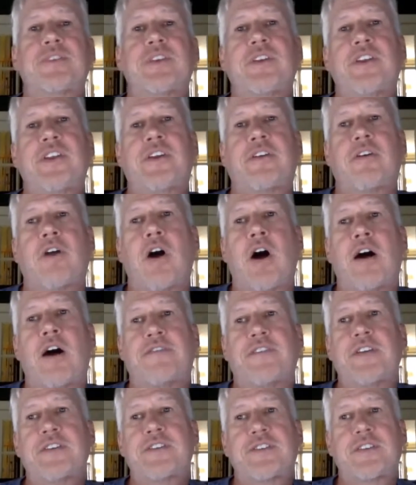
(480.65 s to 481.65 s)
into your
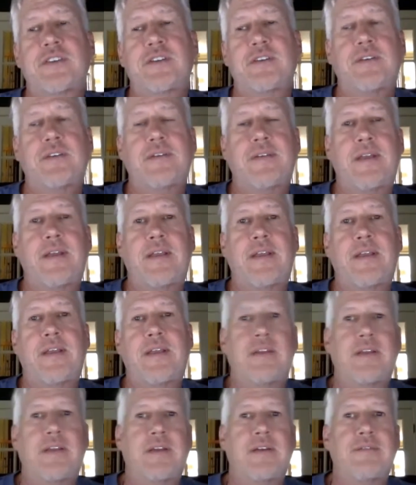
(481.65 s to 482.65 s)
office and
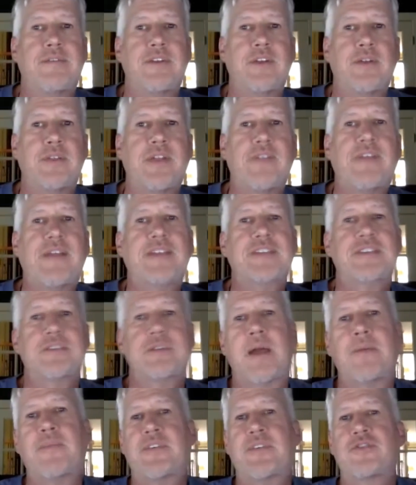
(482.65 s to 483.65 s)
they've had some
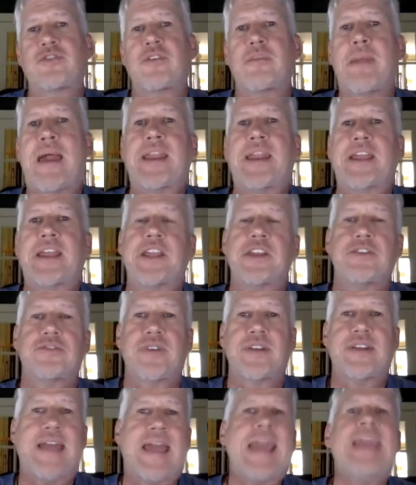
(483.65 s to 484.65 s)
type of traumatic
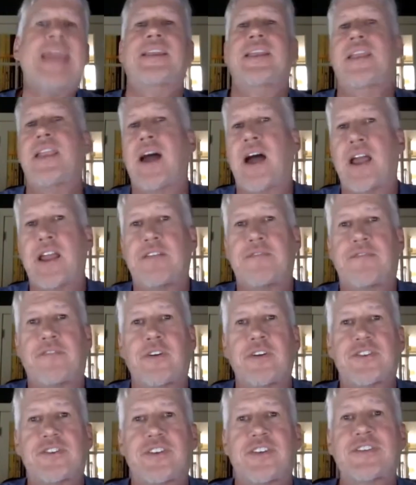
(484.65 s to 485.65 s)
injury to 8 and 9, for
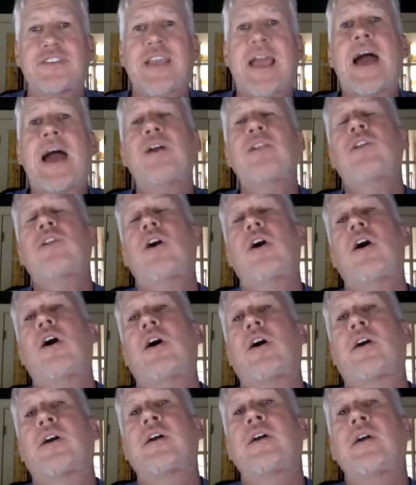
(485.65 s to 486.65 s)
instance. How
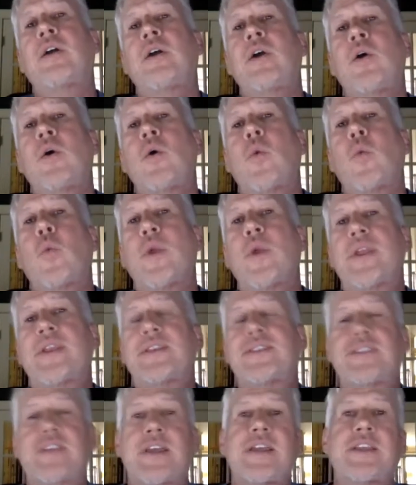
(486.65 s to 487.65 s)
long would
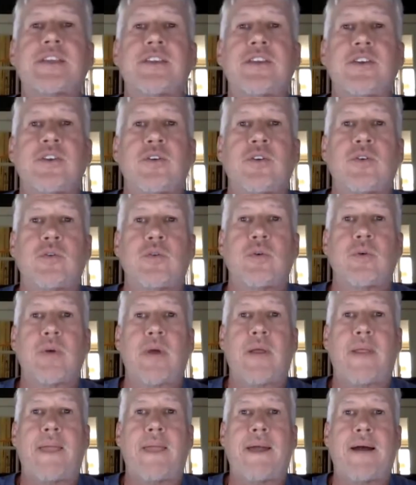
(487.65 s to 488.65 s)
it take you,
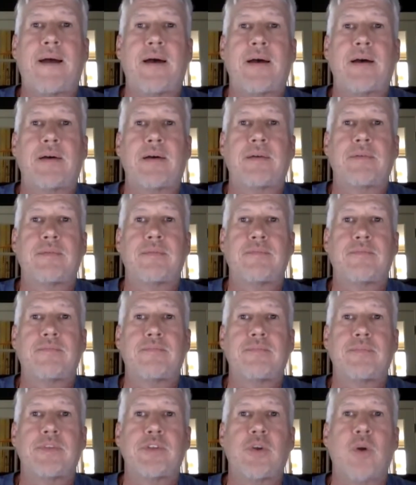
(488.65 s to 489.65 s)

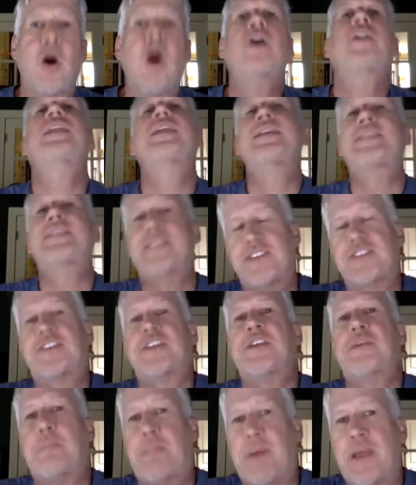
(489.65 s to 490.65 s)
on an
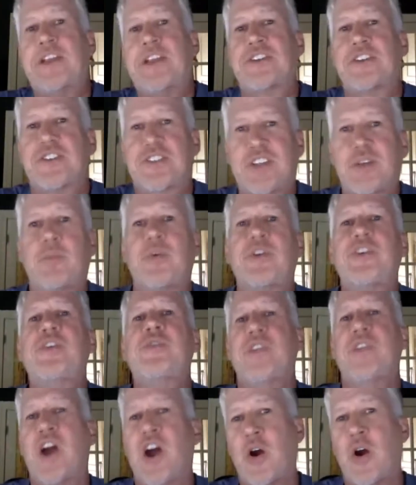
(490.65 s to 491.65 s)
existing patient, someone
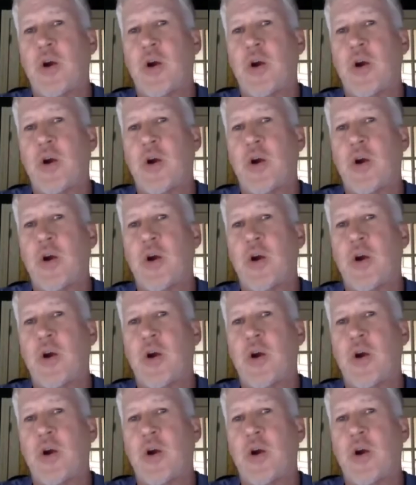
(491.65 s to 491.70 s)
you've